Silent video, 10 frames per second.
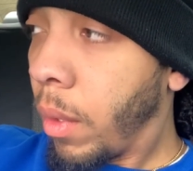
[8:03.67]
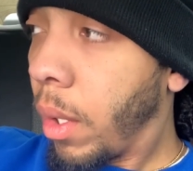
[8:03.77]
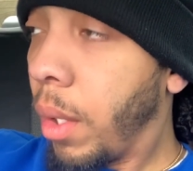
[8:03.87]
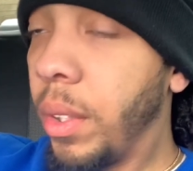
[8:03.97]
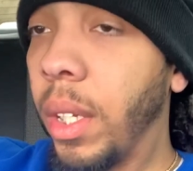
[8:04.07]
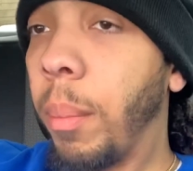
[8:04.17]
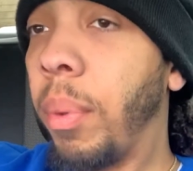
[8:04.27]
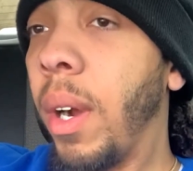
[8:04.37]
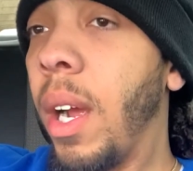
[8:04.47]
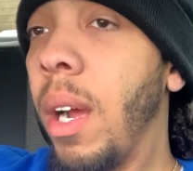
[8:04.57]
it was either
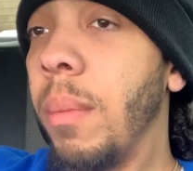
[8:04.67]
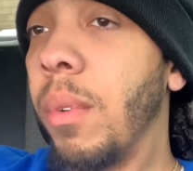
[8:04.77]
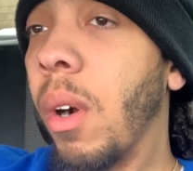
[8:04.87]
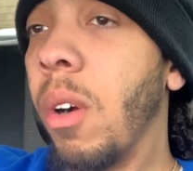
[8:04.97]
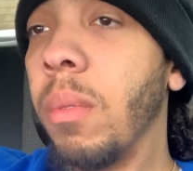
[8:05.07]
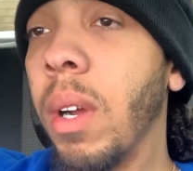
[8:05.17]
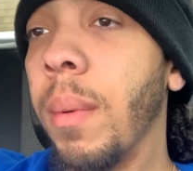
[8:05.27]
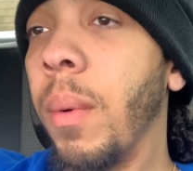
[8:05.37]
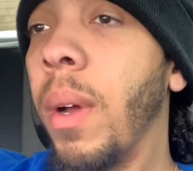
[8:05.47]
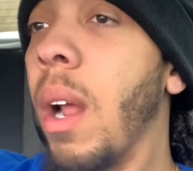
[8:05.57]
prom or
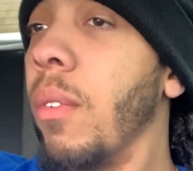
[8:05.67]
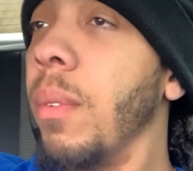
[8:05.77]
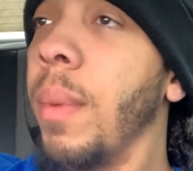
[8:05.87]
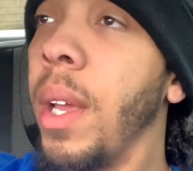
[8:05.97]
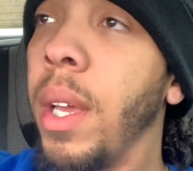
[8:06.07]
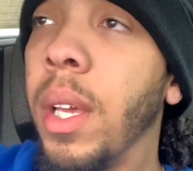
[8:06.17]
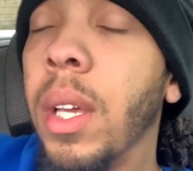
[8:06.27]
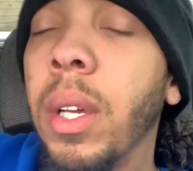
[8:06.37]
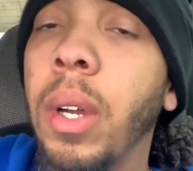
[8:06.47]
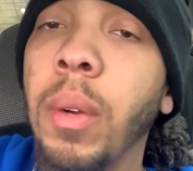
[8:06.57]
homecoming, one of them.
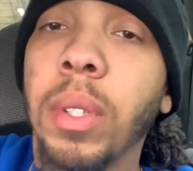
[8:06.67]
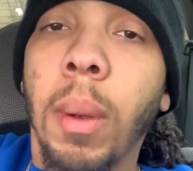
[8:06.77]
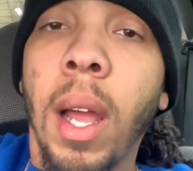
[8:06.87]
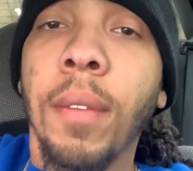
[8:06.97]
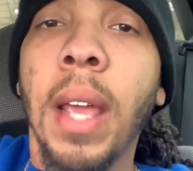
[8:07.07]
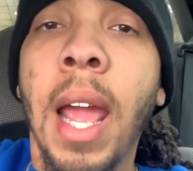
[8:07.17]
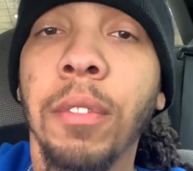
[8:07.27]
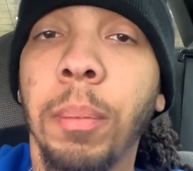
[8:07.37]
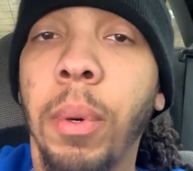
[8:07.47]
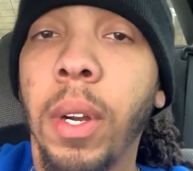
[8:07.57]
It was a
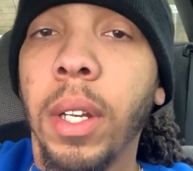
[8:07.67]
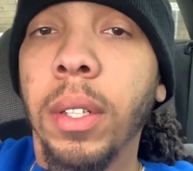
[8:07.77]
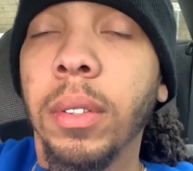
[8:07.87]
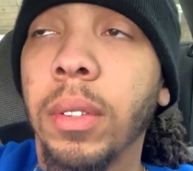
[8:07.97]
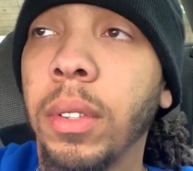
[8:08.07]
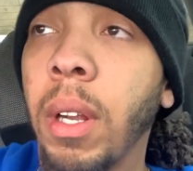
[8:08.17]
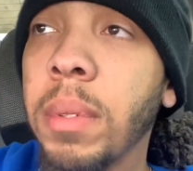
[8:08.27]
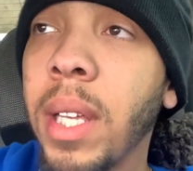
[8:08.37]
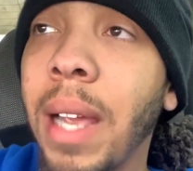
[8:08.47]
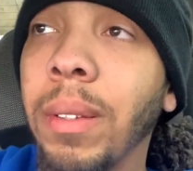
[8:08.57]
after party. You know what I'm
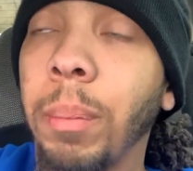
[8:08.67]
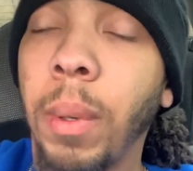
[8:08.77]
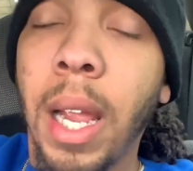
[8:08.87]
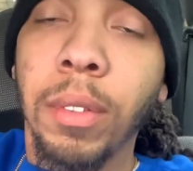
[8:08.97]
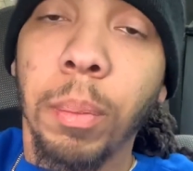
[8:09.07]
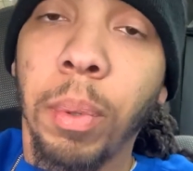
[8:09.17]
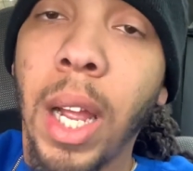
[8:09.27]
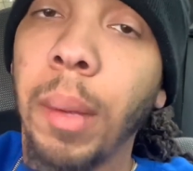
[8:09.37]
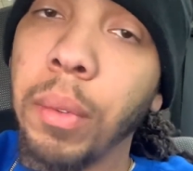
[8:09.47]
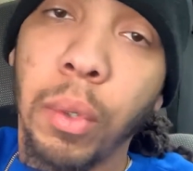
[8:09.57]
saying? After after
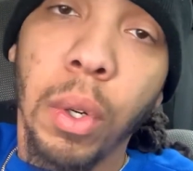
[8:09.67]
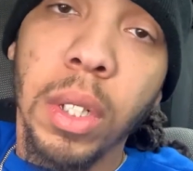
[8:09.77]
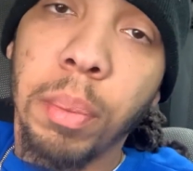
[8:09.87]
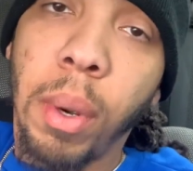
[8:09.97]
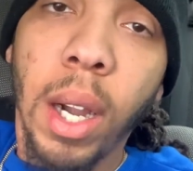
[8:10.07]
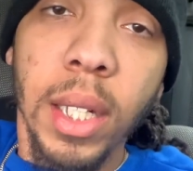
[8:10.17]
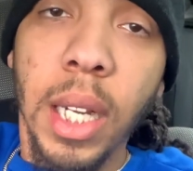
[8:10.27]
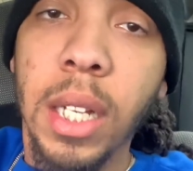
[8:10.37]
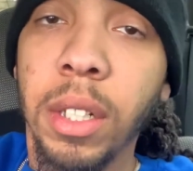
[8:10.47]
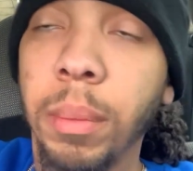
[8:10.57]
prom, of course, parties
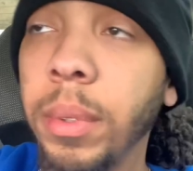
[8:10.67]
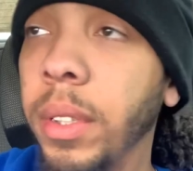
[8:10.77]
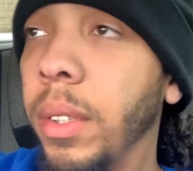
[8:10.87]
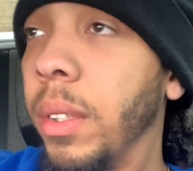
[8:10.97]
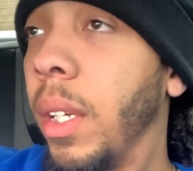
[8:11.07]
got jumping.